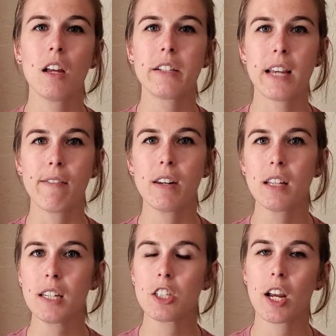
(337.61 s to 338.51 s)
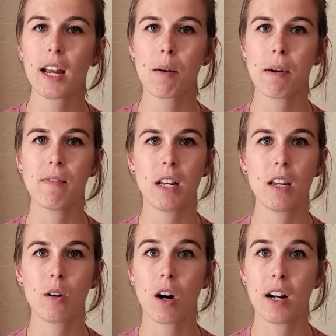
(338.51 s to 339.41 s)
definitely check out my
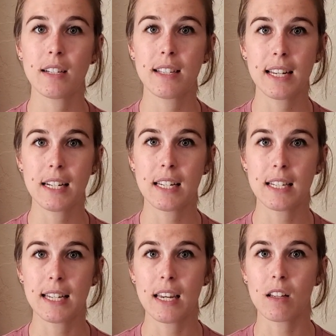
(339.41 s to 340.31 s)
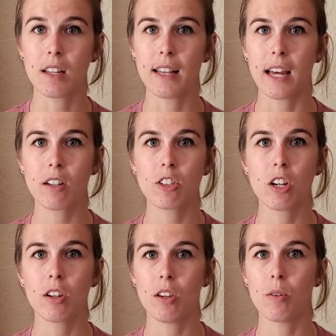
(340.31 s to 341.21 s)
video on Seed to Seal and that'll show
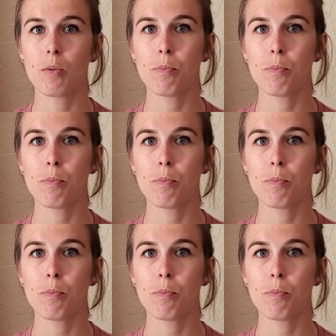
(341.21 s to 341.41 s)
you,